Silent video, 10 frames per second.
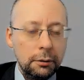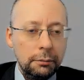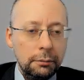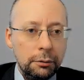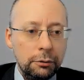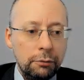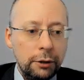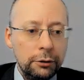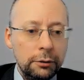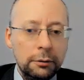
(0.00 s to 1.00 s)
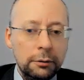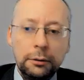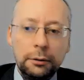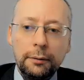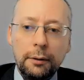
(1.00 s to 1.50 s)
Because
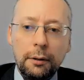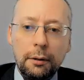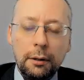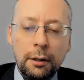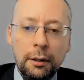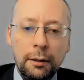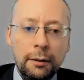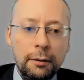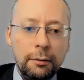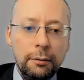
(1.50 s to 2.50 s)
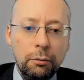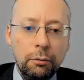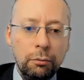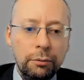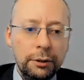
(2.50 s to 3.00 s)
Russians are
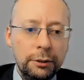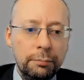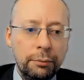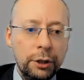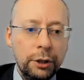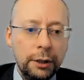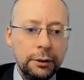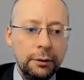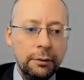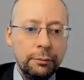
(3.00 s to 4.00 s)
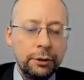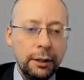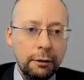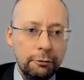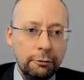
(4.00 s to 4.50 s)
always projecting
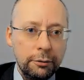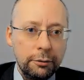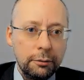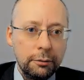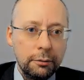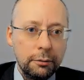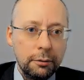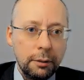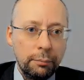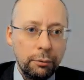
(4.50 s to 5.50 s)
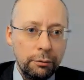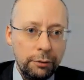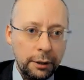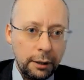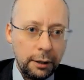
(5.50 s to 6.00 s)
themselves upon
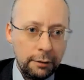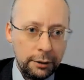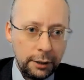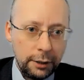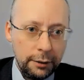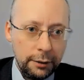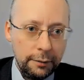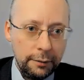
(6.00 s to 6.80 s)
the other side.